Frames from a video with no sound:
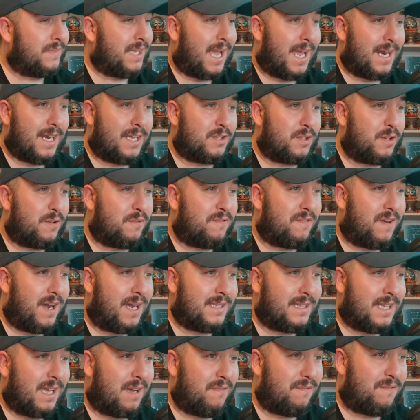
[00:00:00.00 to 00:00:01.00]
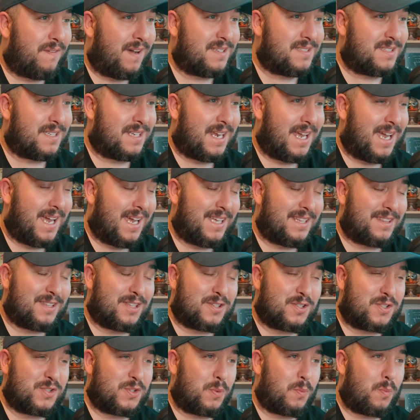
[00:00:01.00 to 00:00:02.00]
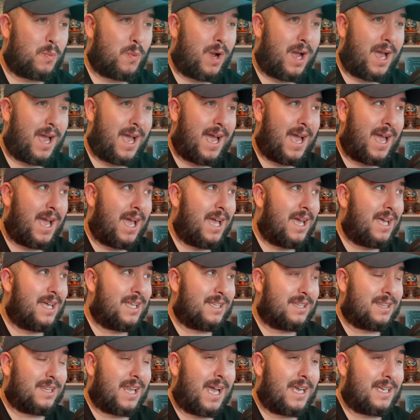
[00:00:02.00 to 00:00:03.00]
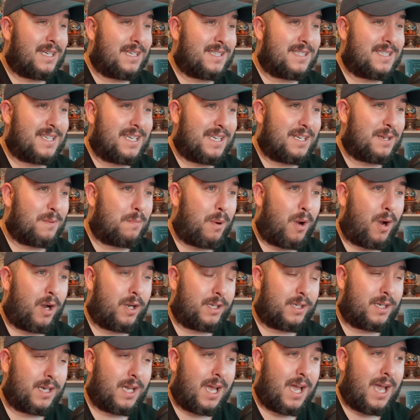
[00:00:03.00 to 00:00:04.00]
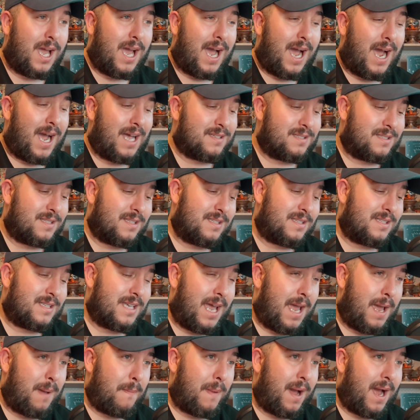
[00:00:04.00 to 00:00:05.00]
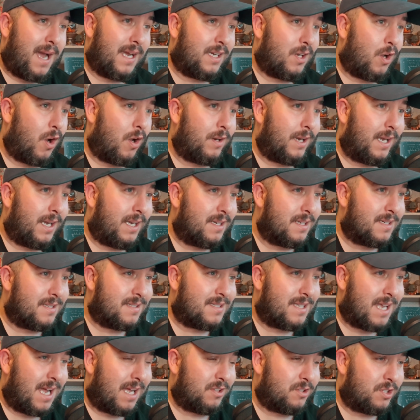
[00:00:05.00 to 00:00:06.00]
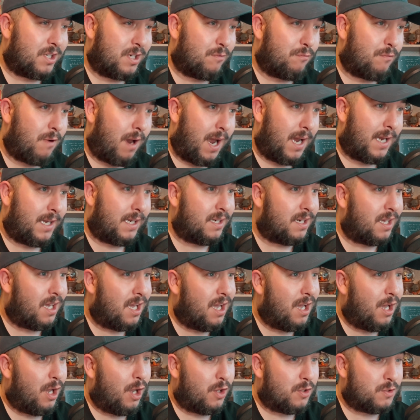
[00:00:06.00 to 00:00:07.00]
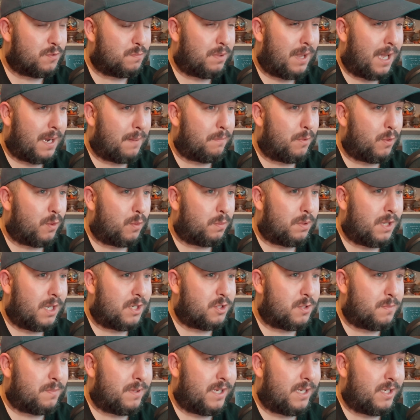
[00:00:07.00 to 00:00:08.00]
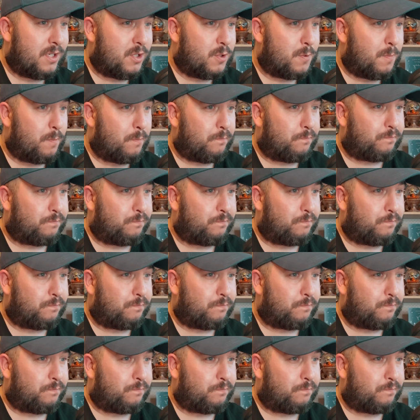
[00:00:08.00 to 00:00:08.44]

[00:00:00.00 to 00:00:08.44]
and I do find that fascinating that somewhere like Cedar Point has the same iconic nostalgic ride as Blackpool Pleasure Beach.